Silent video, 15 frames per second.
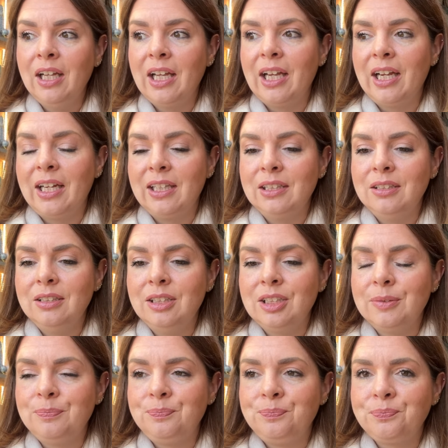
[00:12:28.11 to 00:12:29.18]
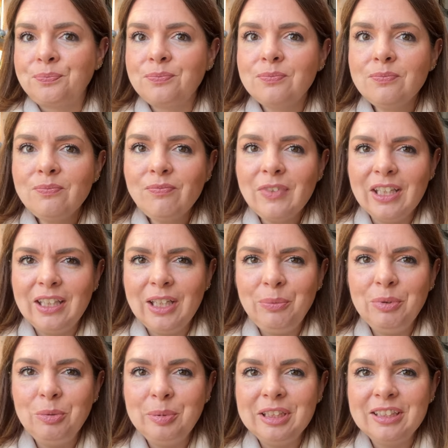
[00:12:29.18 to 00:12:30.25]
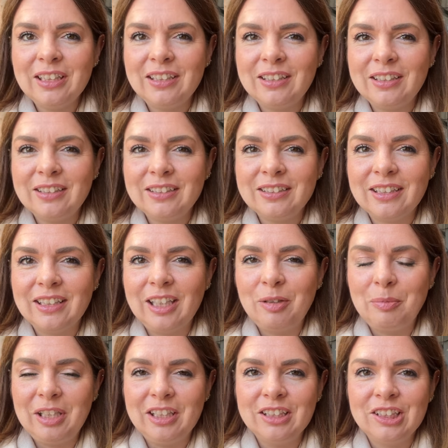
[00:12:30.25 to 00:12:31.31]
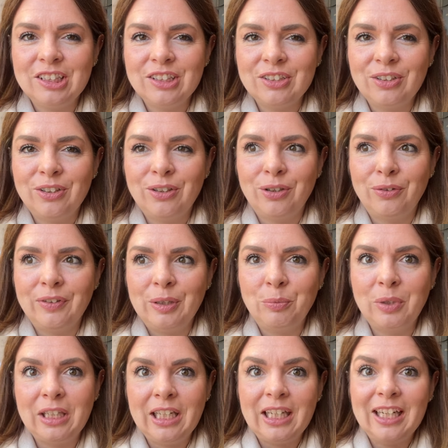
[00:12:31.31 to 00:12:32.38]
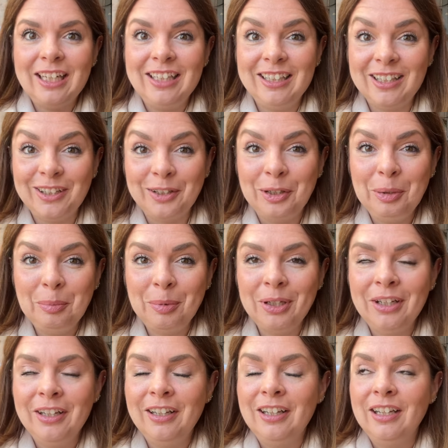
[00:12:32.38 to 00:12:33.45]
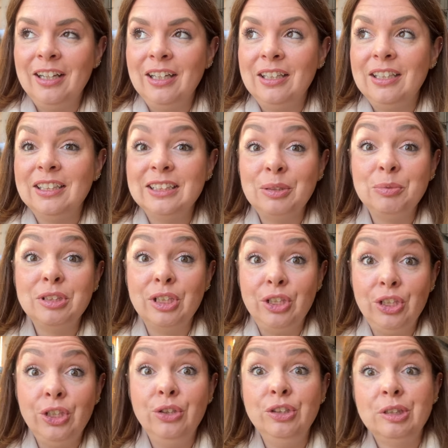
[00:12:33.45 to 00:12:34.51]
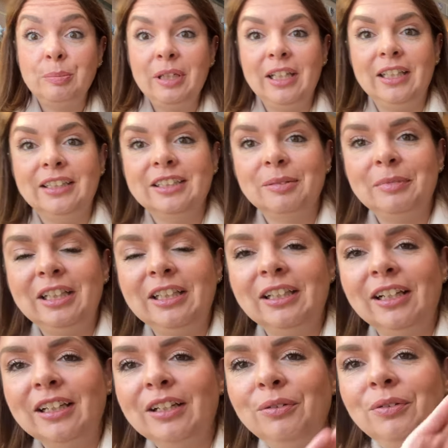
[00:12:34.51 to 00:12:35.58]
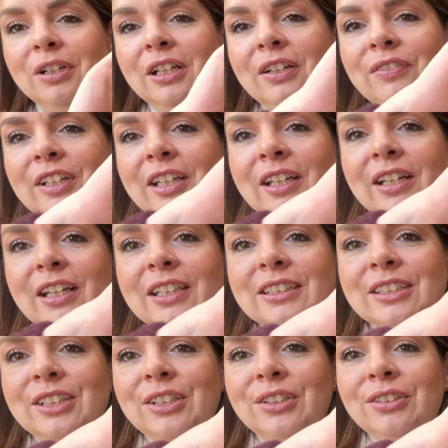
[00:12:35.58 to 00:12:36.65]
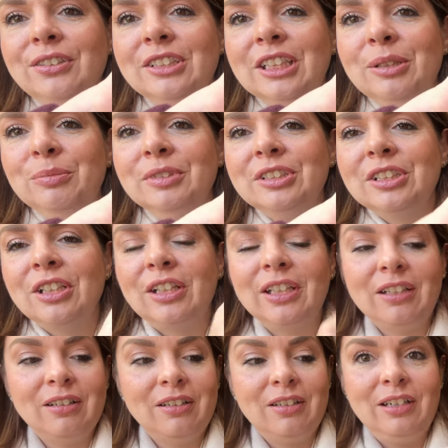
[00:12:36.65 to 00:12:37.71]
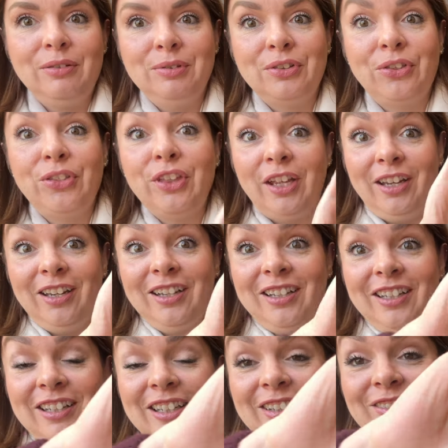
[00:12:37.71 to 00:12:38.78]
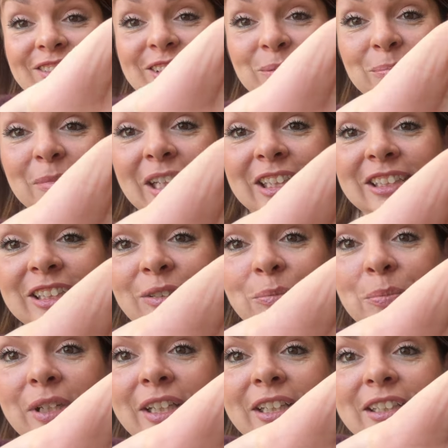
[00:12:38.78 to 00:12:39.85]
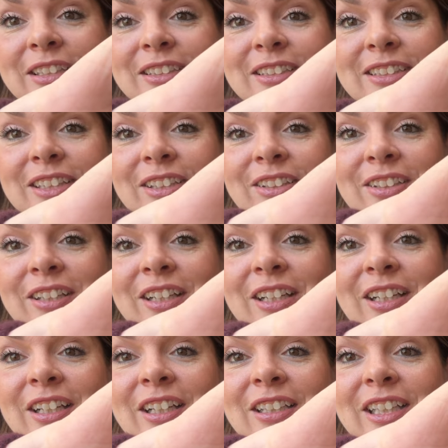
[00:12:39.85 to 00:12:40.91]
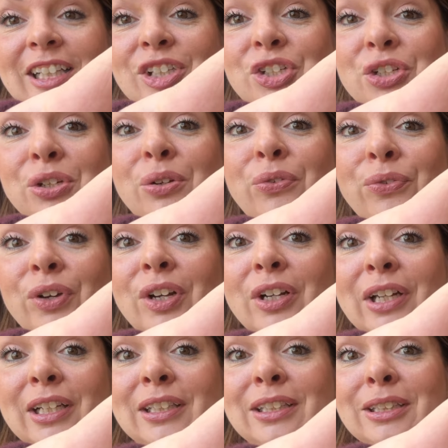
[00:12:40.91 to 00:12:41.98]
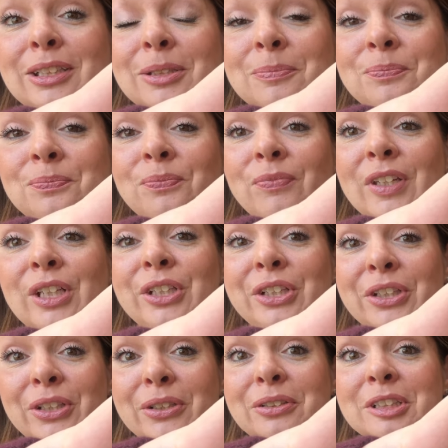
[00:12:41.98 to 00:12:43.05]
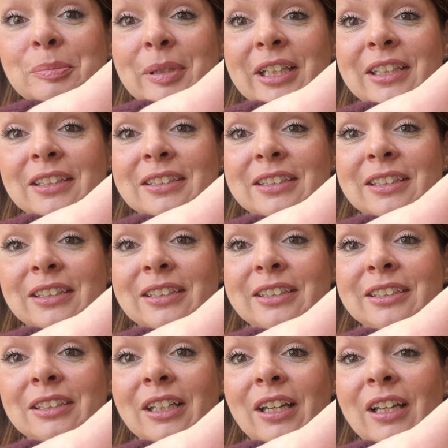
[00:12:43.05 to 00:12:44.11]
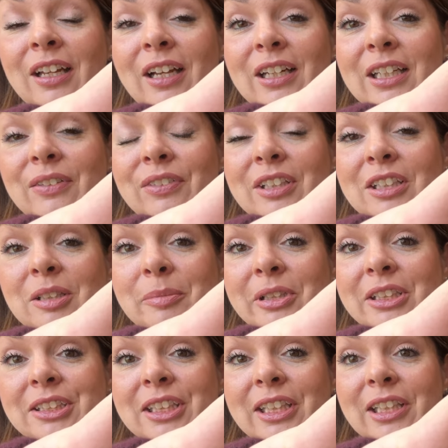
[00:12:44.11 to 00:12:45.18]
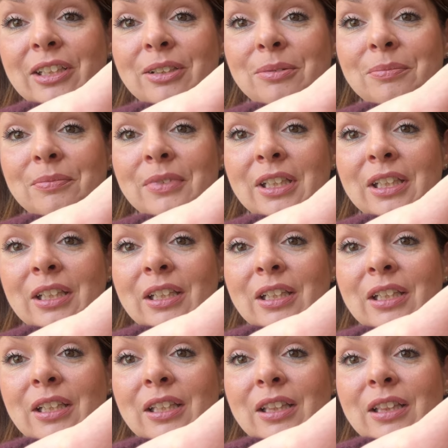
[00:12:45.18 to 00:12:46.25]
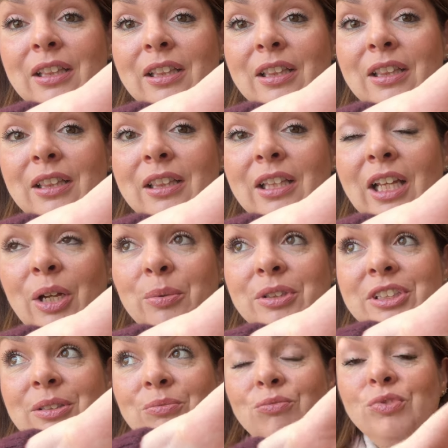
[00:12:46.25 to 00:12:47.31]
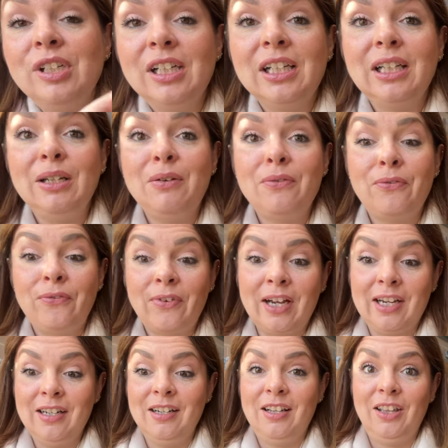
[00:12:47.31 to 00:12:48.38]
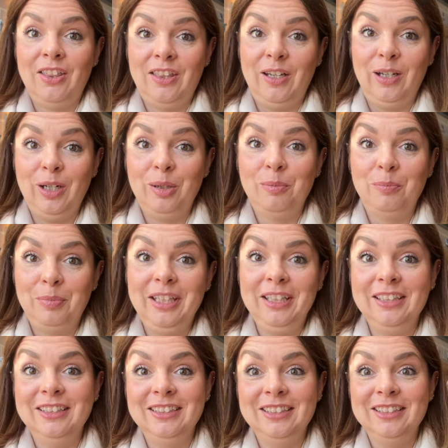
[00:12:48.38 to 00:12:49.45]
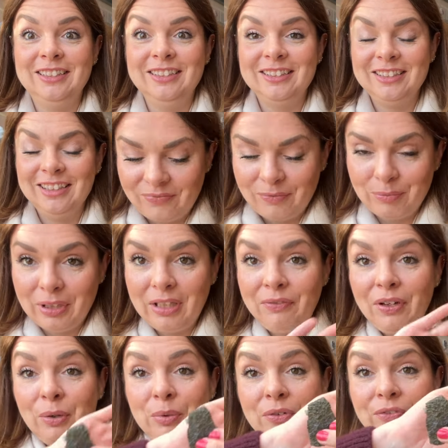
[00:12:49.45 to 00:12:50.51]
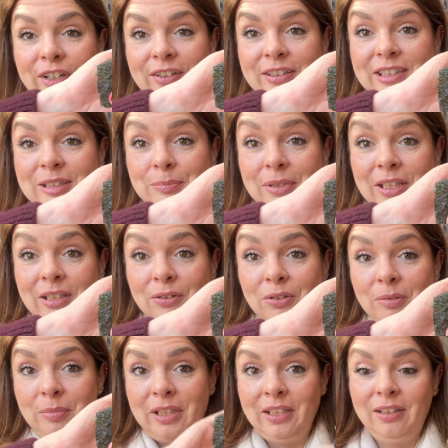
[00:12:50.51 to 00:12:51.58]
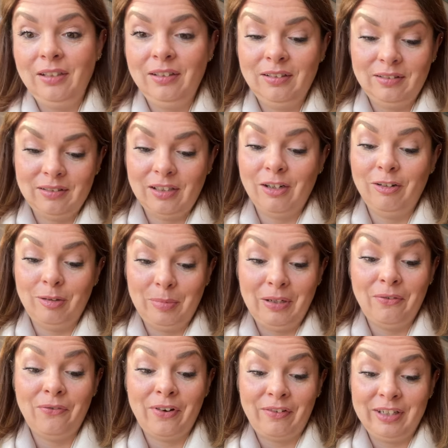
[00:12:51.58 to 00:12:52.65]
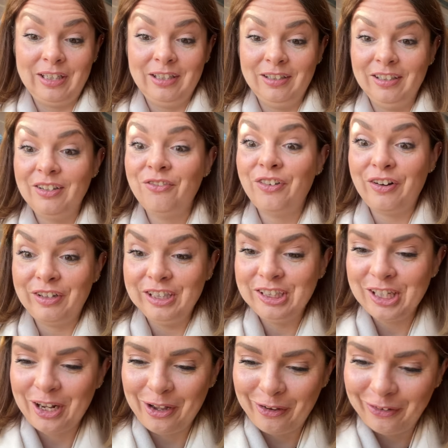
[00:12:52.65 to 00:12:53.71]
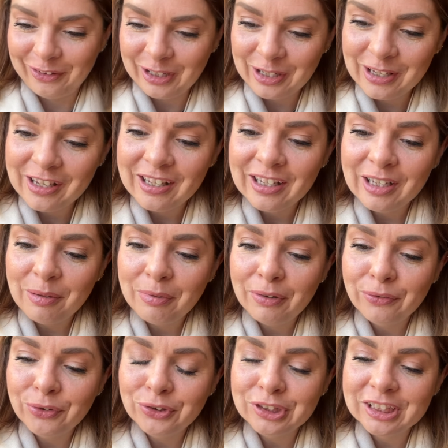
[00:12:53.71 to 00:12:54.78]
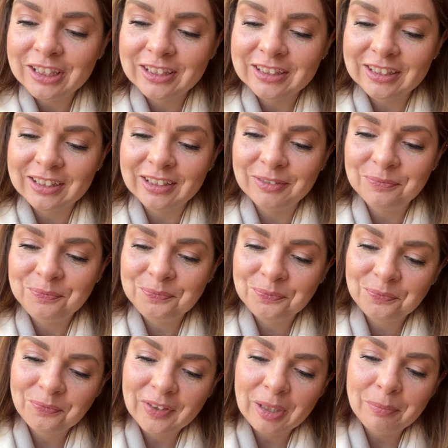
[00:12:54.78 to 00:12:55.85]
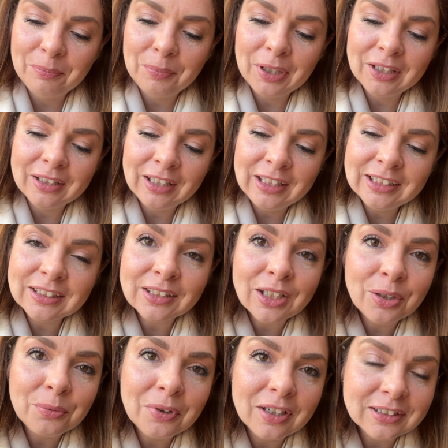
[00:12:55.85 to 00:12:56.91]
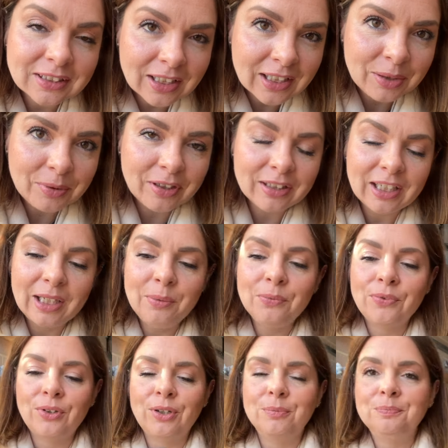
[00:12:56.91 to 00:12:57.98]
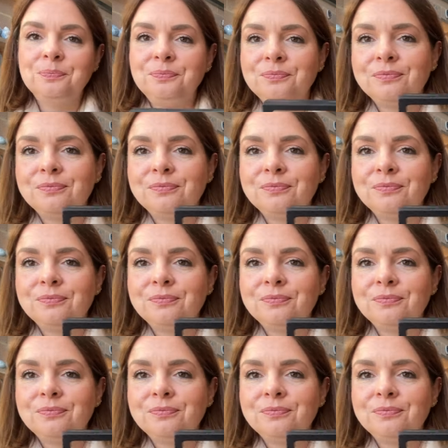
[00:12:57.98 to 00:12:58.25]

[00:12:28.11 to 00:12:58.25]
And they will be sending us an image of it when they clean it up, because it was a huge piece. I mean, like, if you think that's huge, it was thick. It was a massive piece. So they do find huge pieces, and even in the museum, there were some really fat, thick pieces. But if I would have found this bit, I would have been very, very chuffed. But unfortunately, I didn't. But at least I know exactly where it came from.